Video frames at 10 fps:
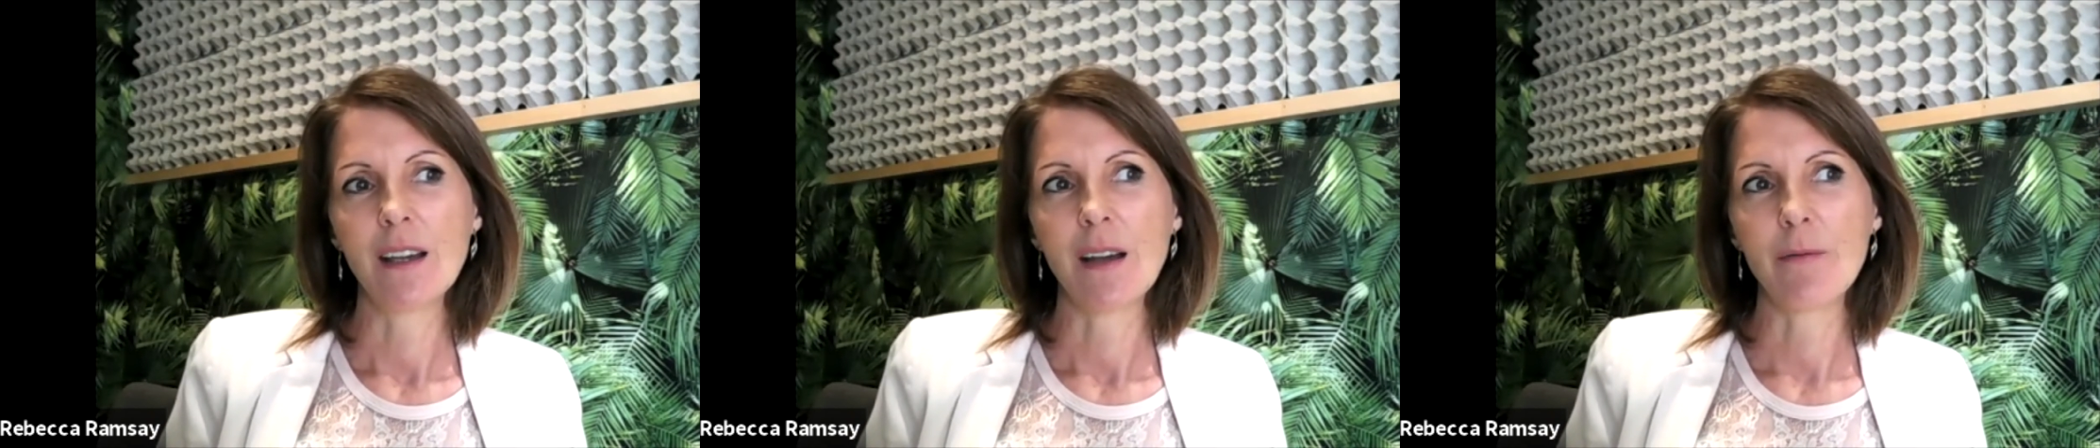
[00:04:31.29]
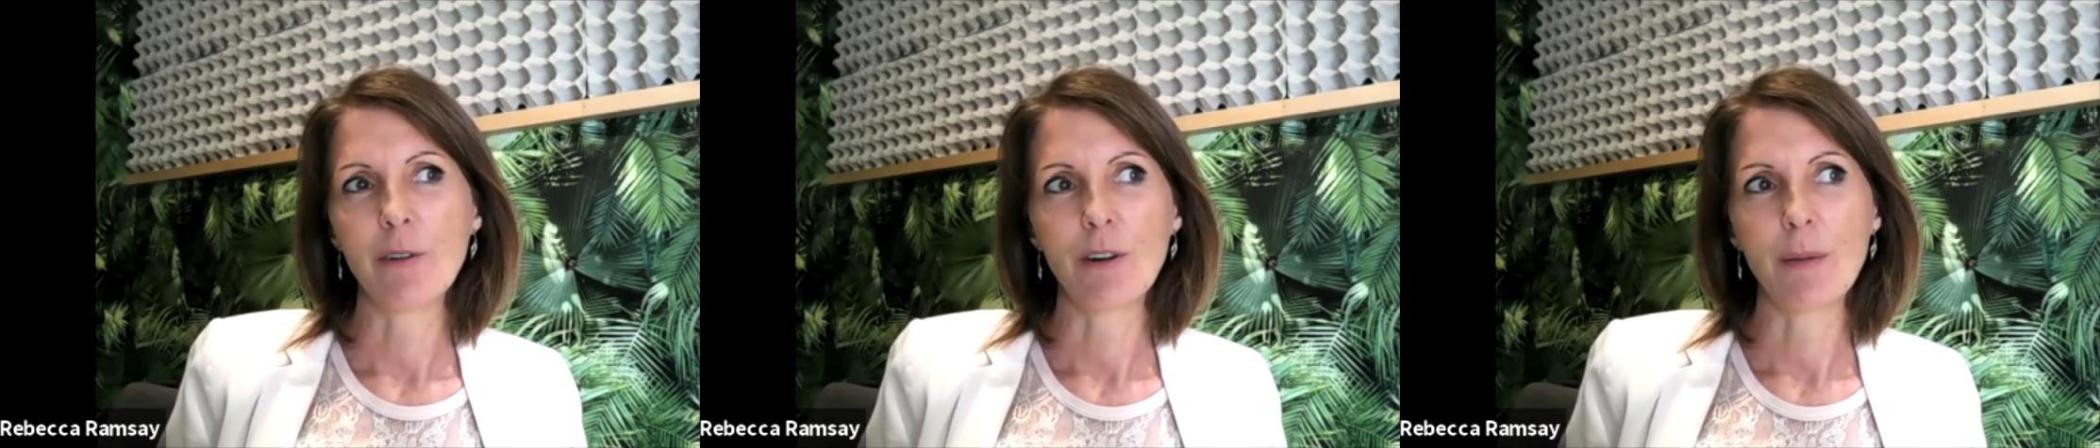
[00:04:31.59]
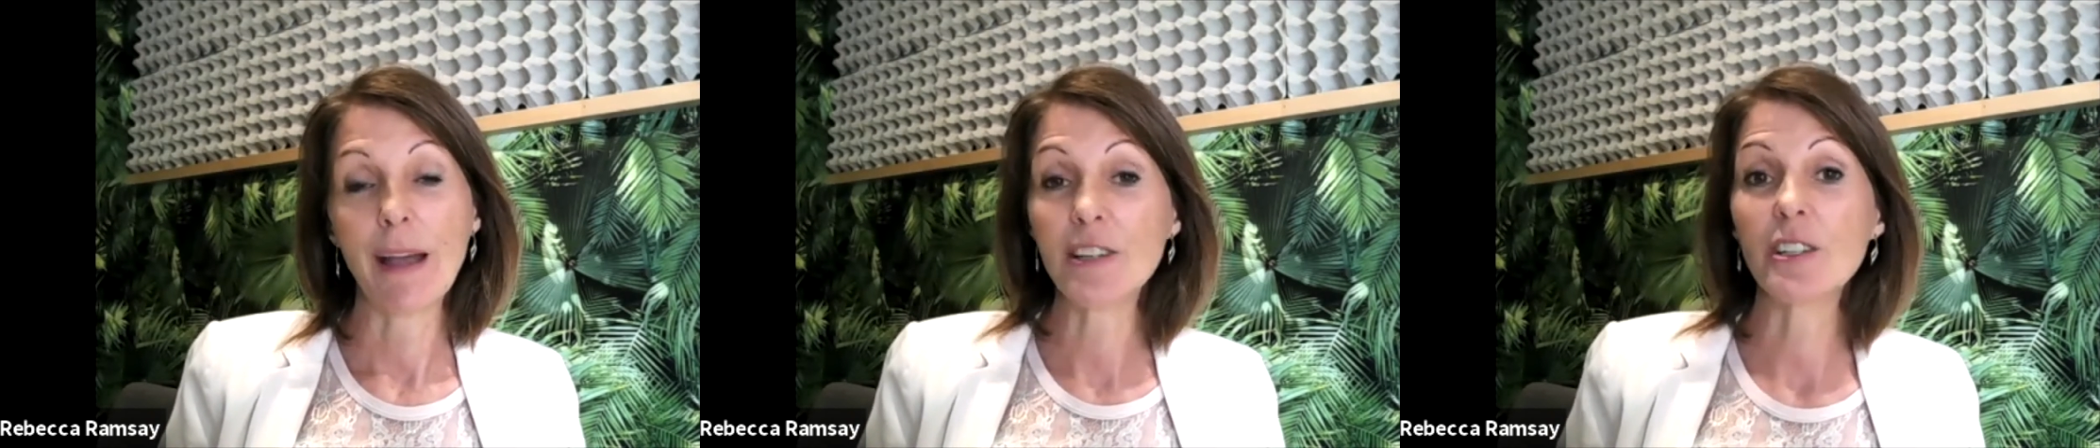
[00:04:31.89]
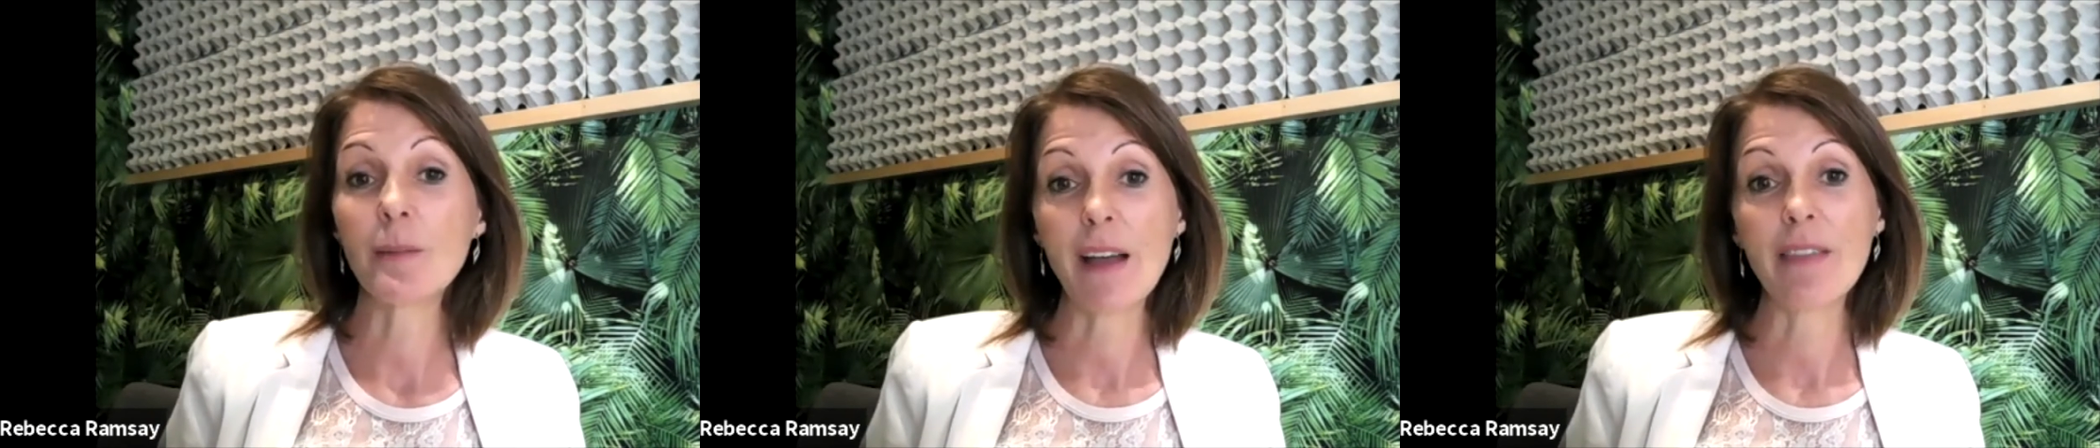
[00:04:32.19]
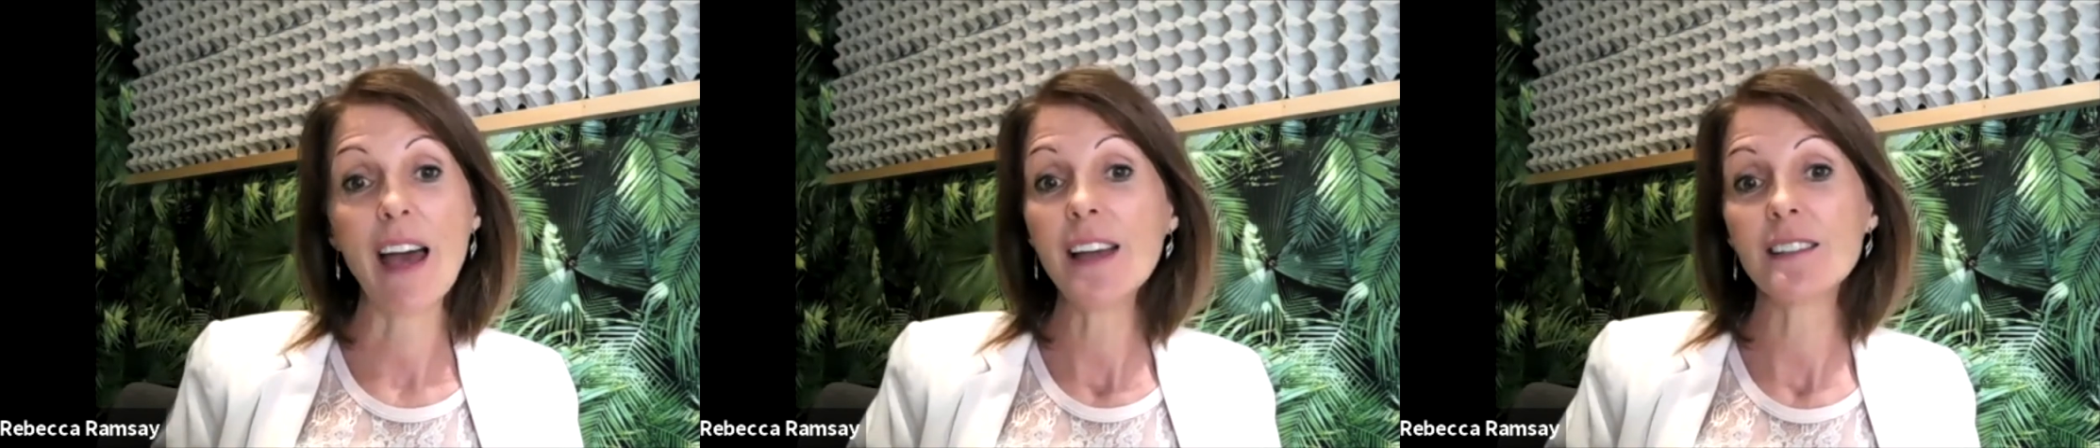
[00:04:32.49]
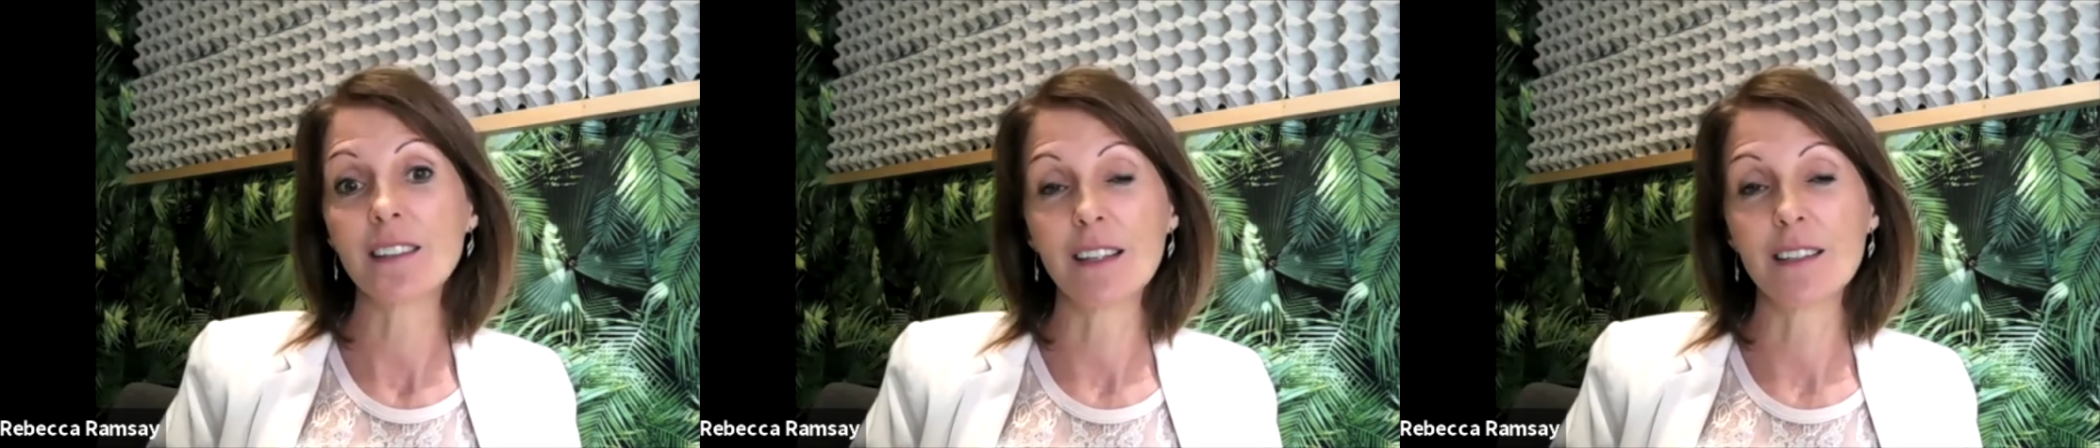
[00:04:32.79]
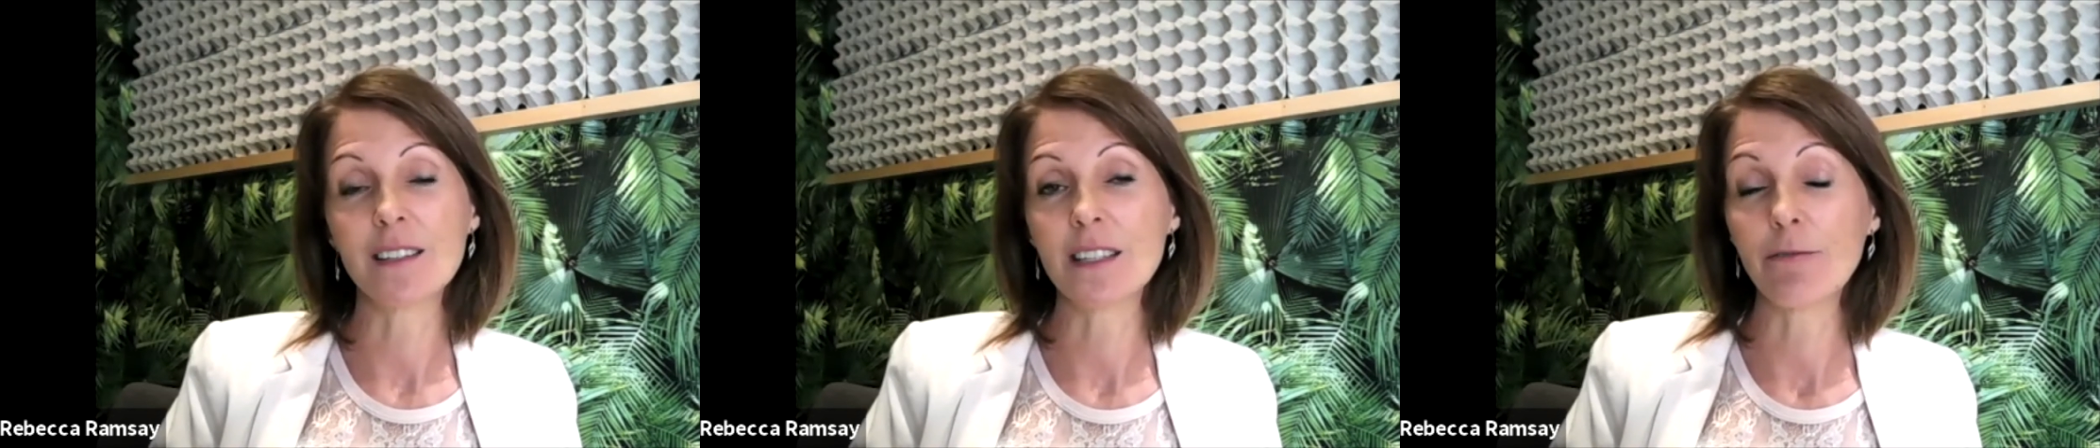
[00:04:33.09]
very passionate about that, and
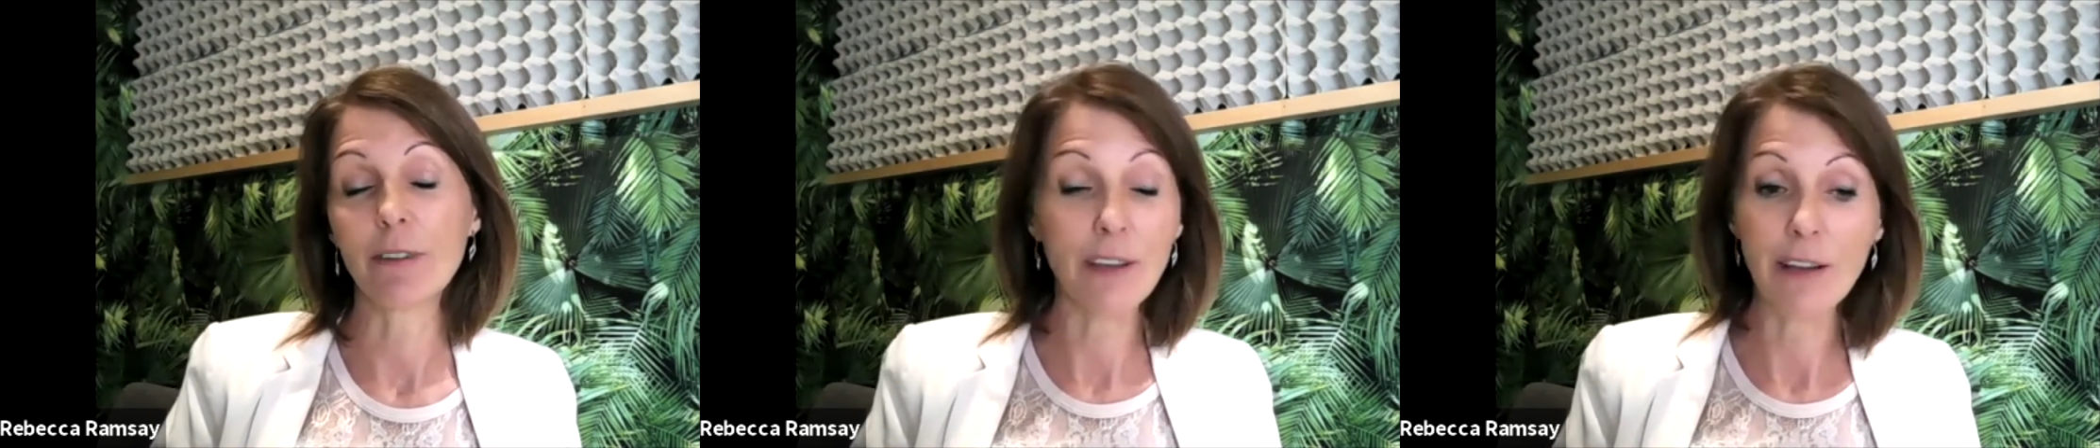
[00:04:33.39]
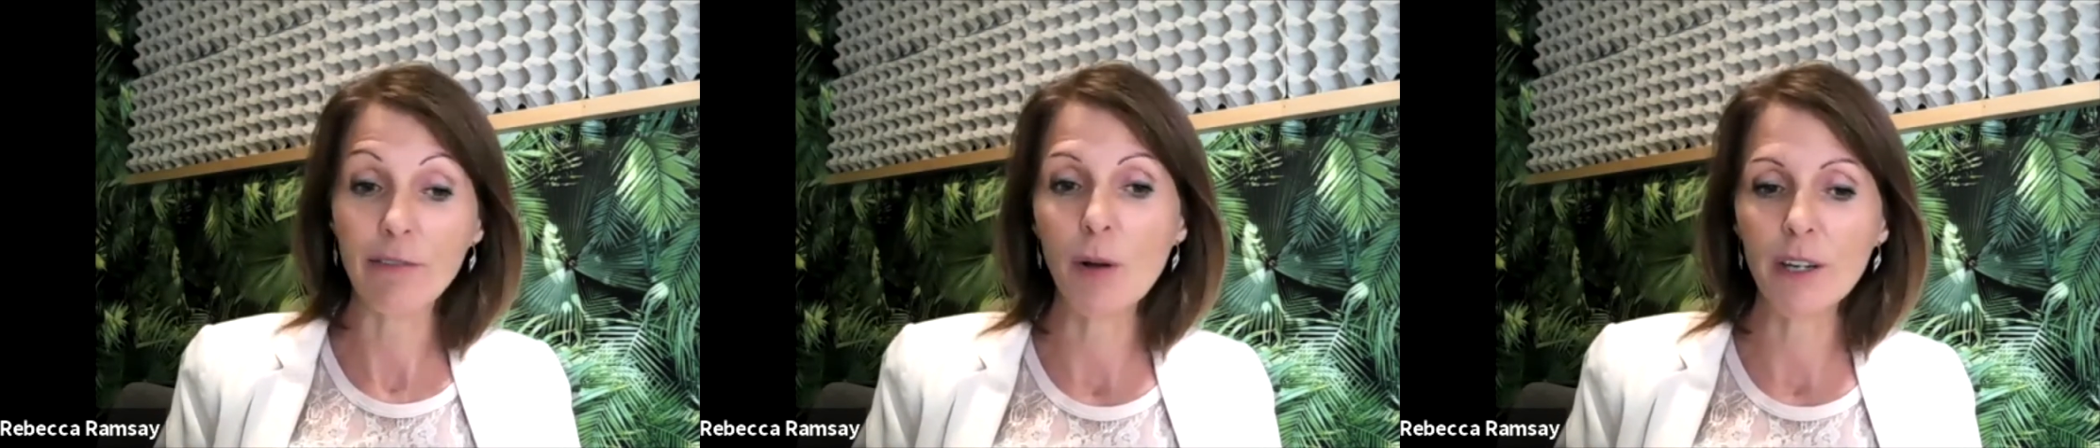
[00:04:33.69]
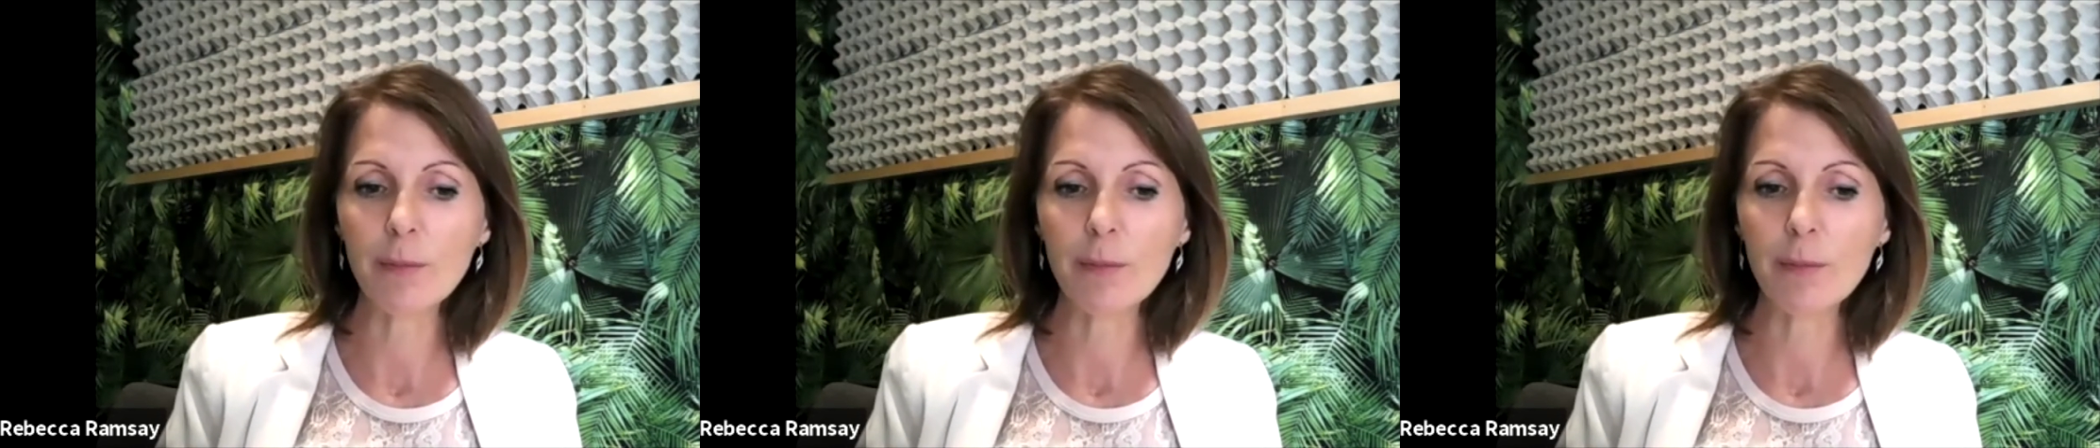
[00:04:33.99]
it's different for everybody.